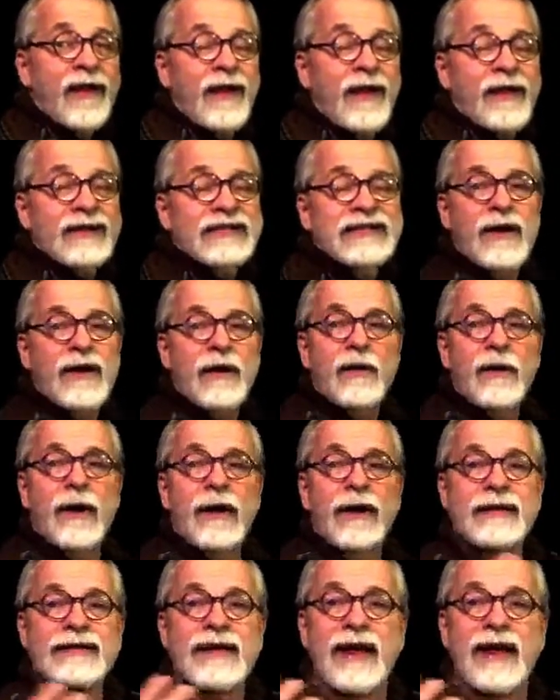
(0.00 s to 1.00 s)
So,
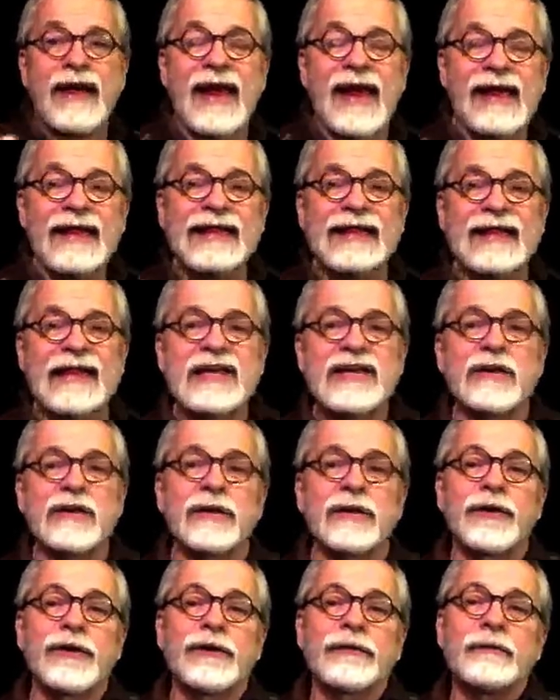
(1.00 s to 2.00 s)
any lick you
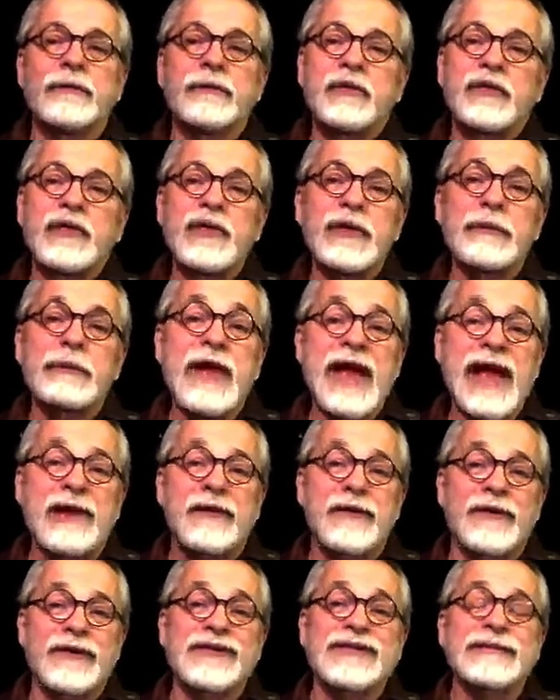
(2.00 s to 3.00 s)
learn, do it
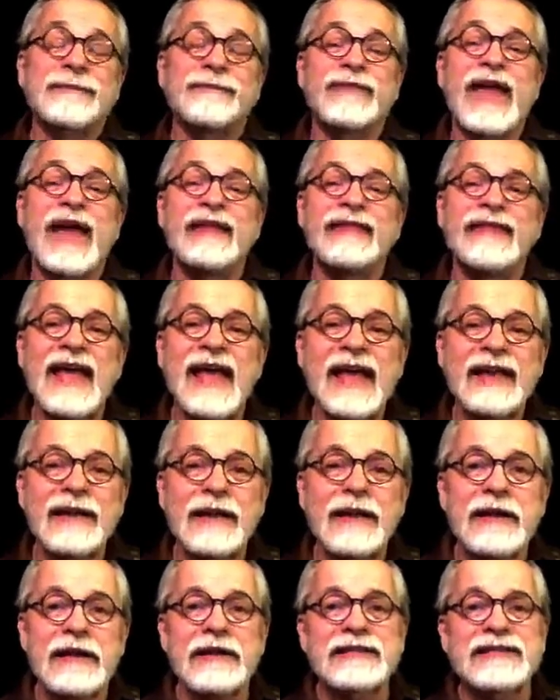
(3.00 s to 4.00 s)
backwards. And then,
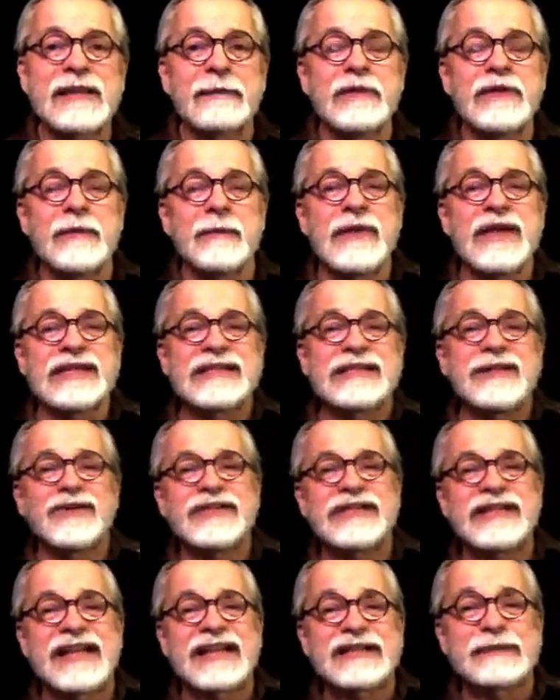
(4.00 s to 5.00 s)
something that makes no
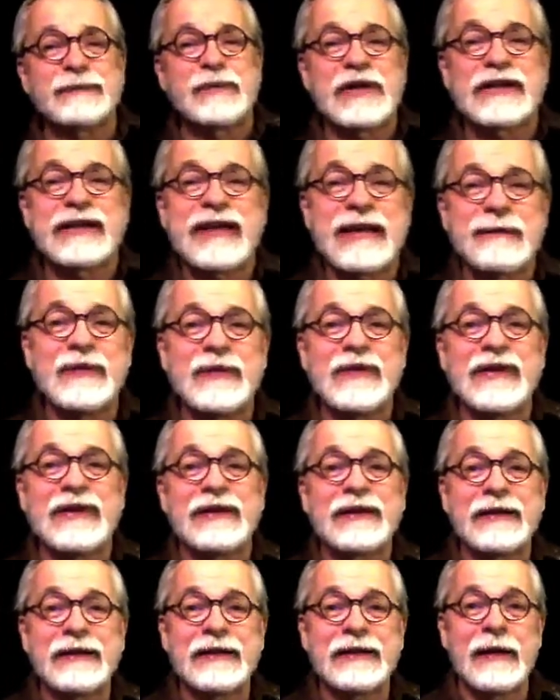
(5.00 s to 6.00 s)
sense but can be
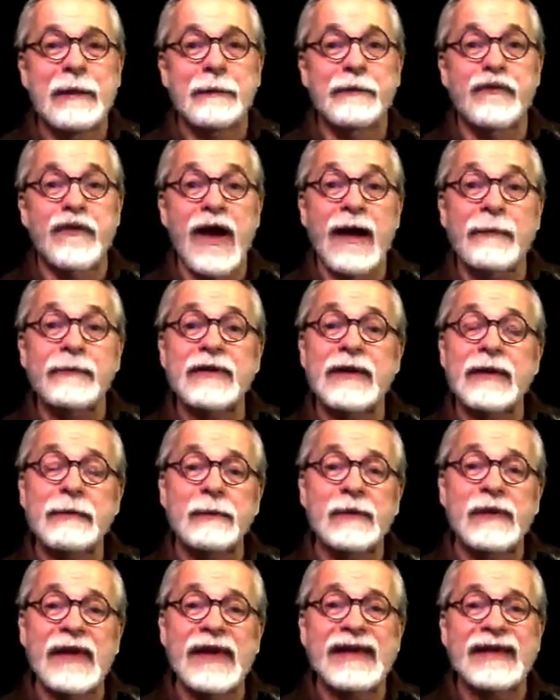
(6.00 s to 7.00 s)
a prompt,
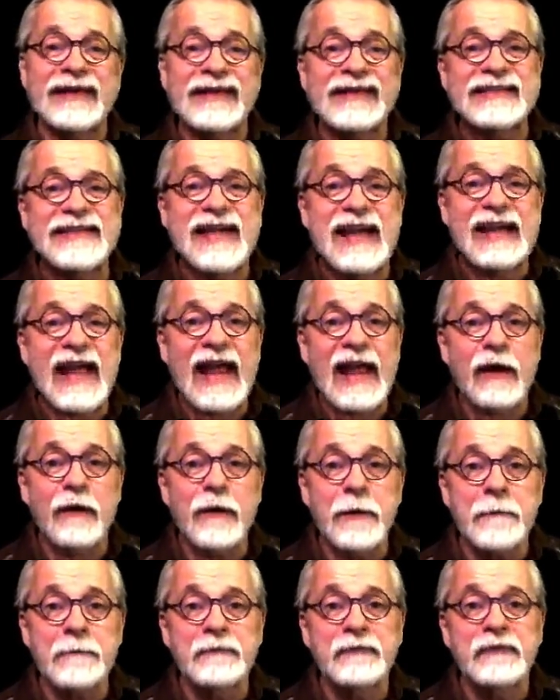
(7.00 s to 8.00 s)
play it inside out.
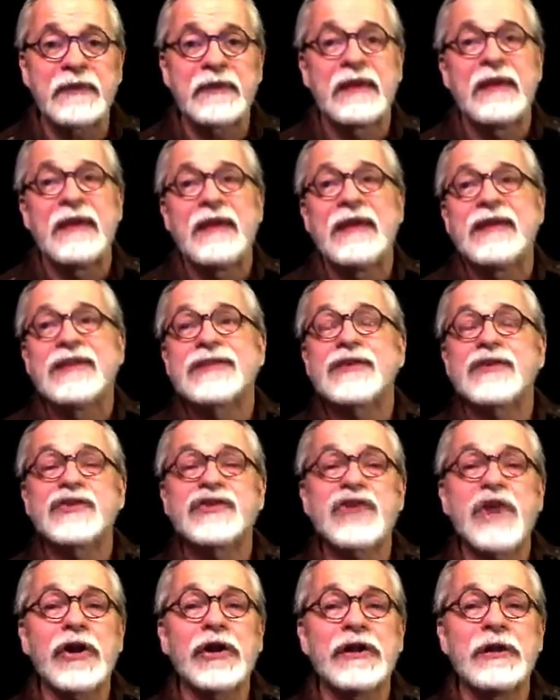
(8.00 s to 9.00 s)
So
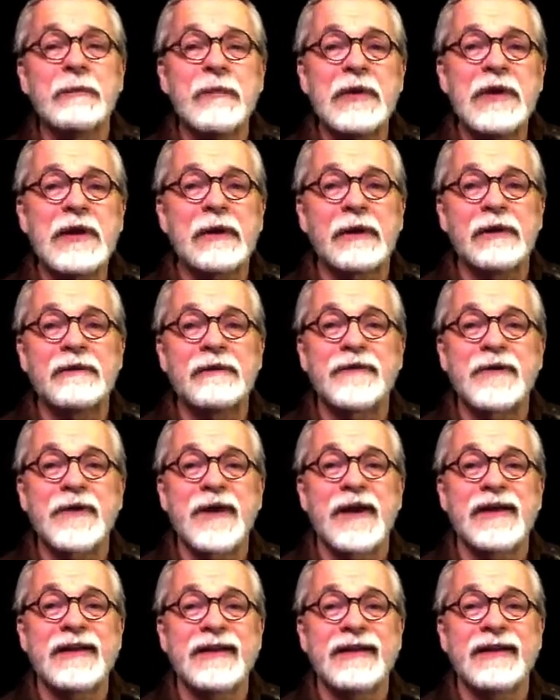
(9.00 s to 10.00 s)
start in the middle of your
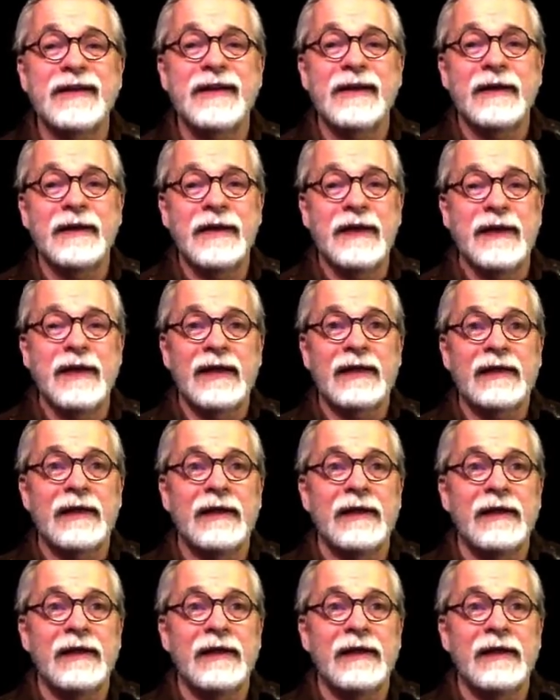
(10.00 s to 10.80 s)
idea and